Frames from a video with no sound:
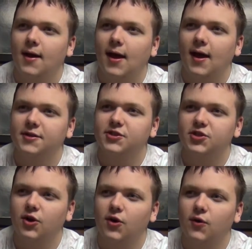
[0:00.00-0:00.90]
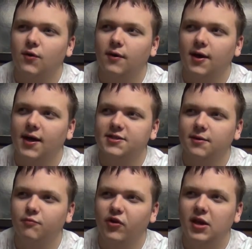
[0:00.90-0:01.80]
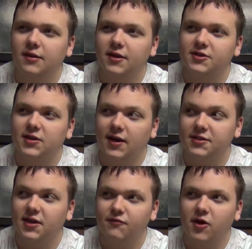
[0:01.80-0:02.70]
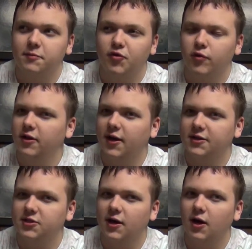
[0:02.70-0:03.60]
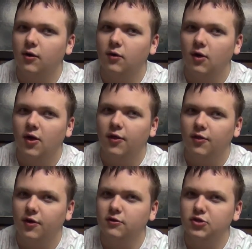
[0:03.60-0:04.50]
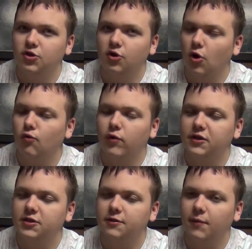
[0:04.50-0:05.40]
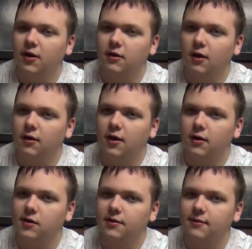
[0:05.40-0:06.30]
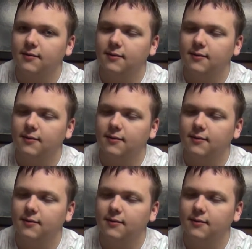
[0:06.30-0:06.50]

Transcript: And so, as I'm reading this, and as I've come to realize now, there's no reason to make a young character.